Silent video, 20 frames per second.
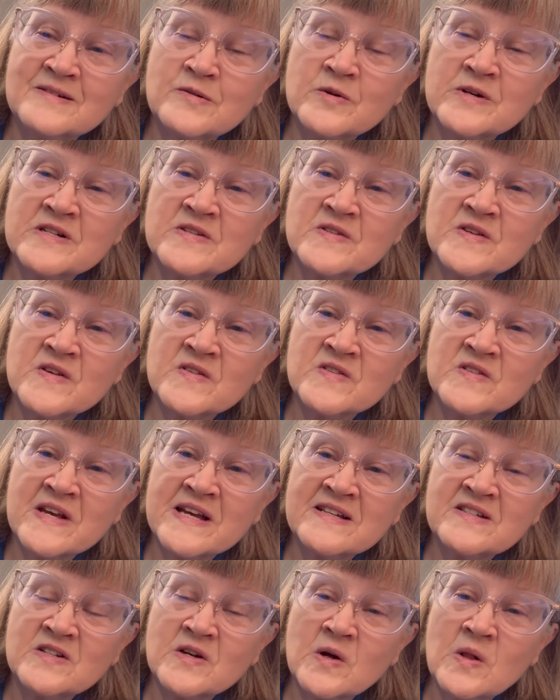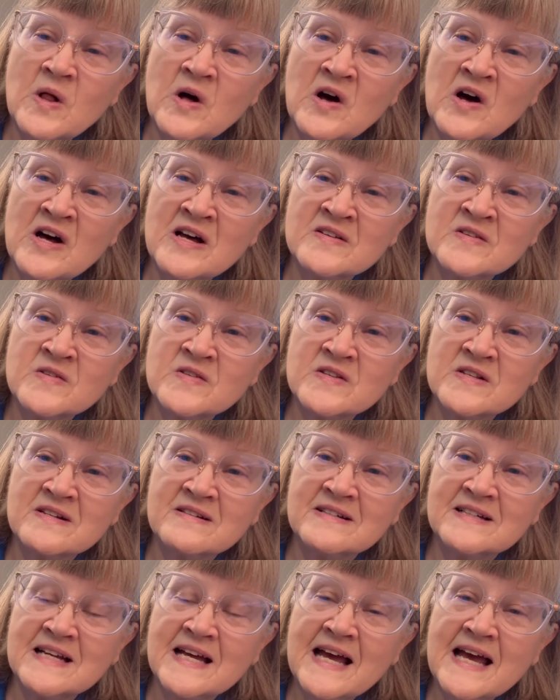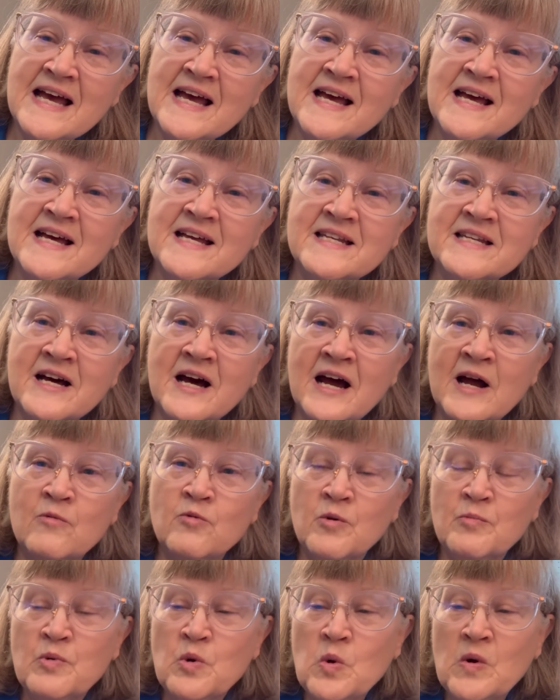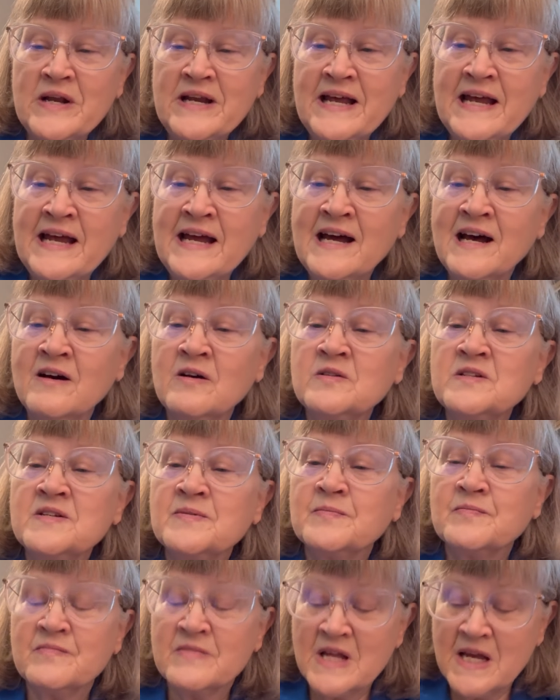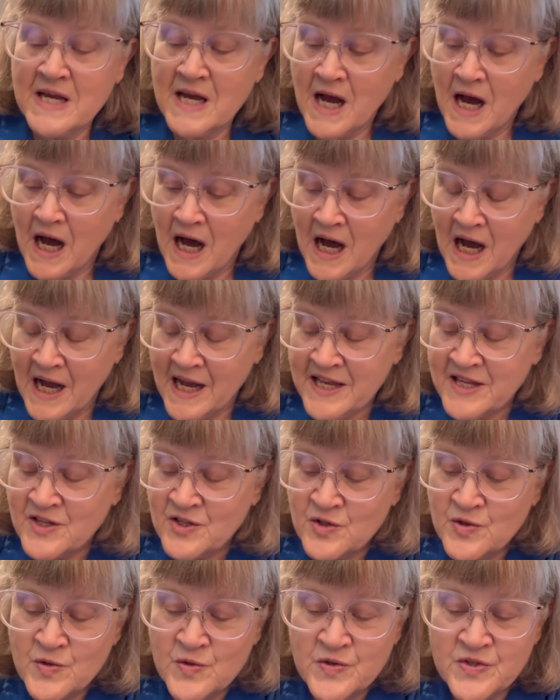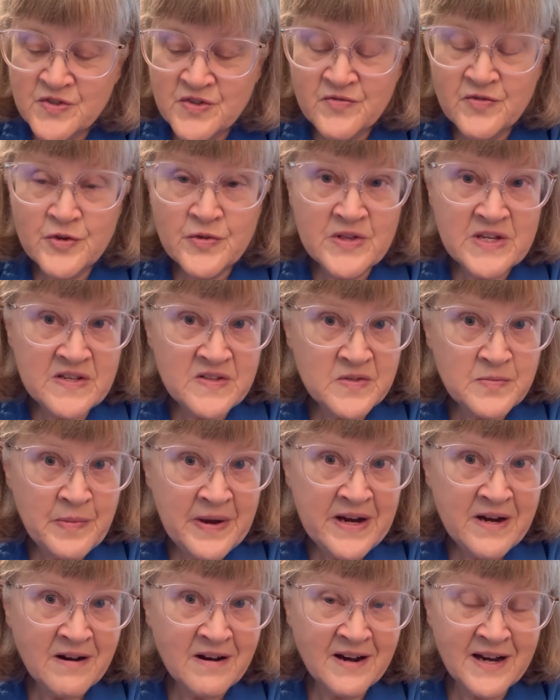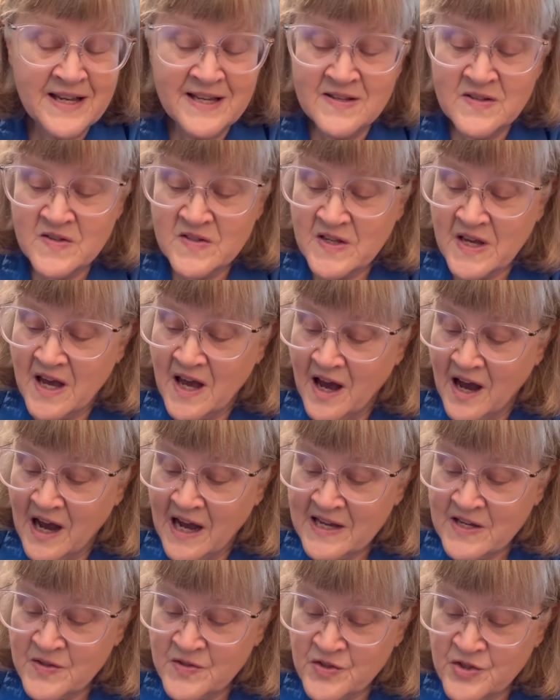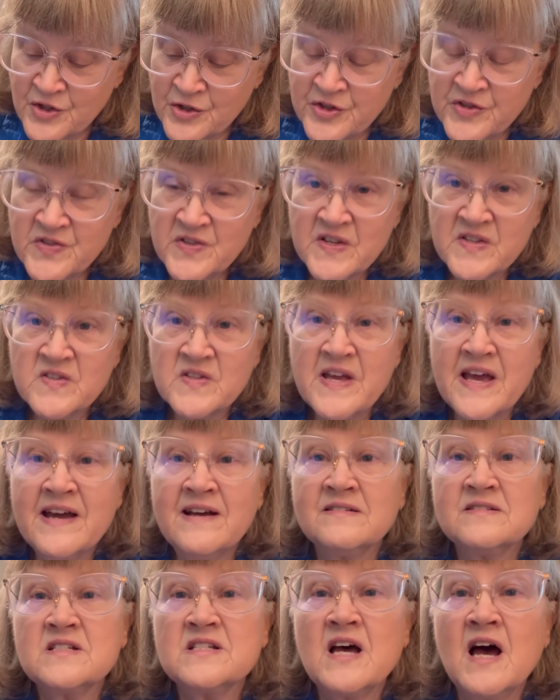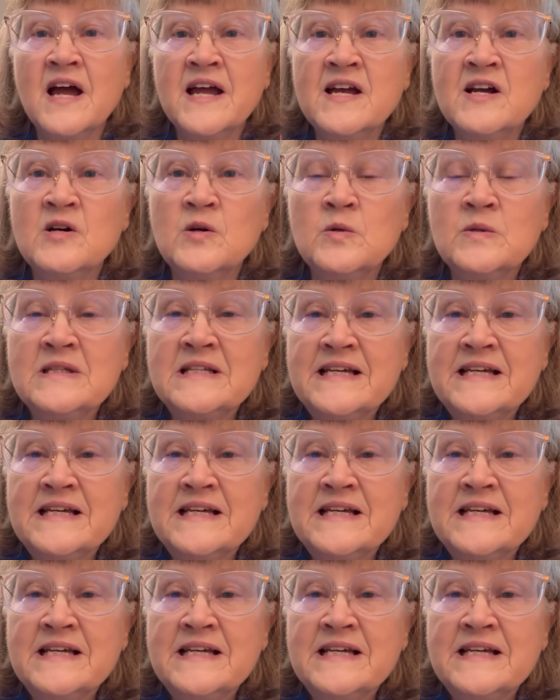where it says Santa Claus. Now I will point out, I used for these berries, I use 36 count Tyco